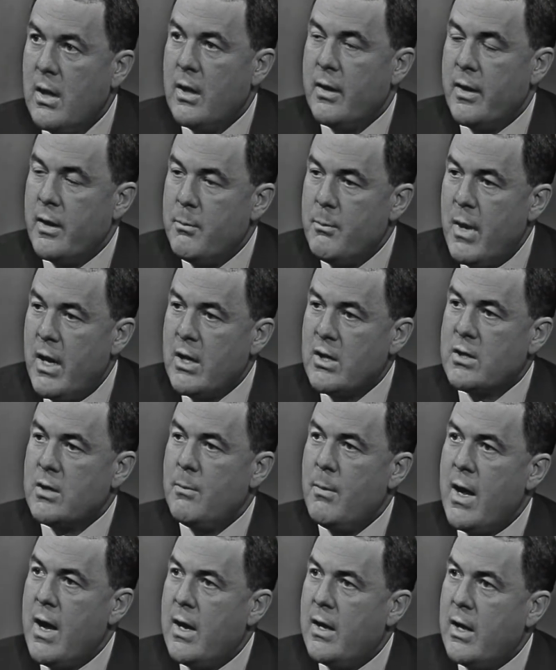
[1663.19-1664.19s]
that makes a
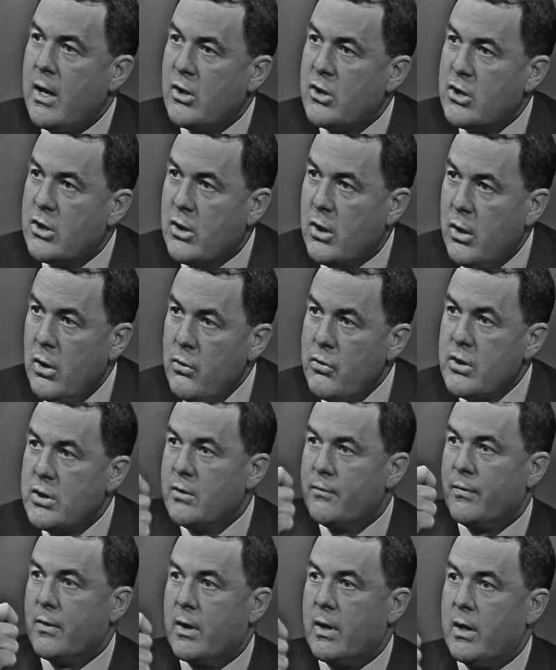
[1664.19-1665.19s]
man
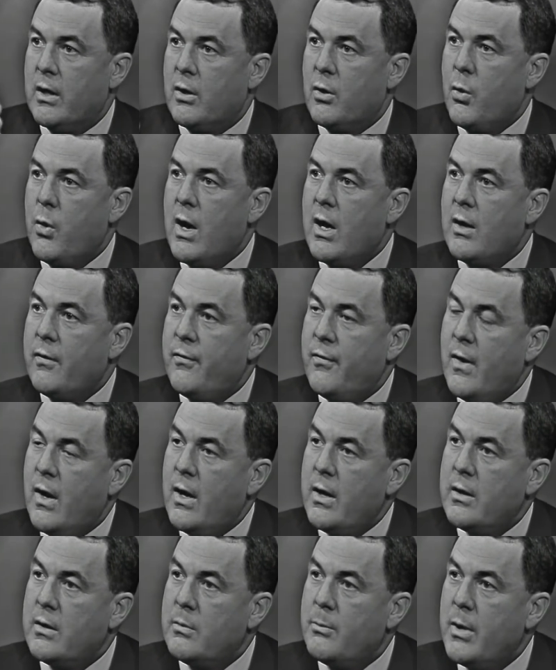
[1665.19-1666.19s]
exclusively
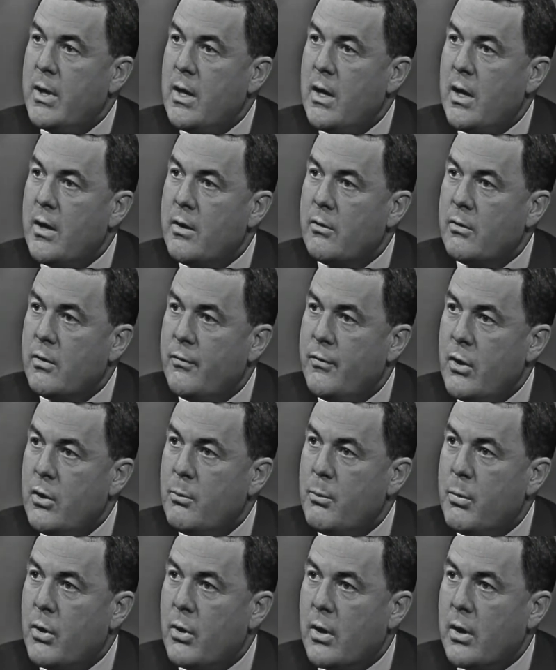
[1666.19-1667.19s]
qualified to be on the review board?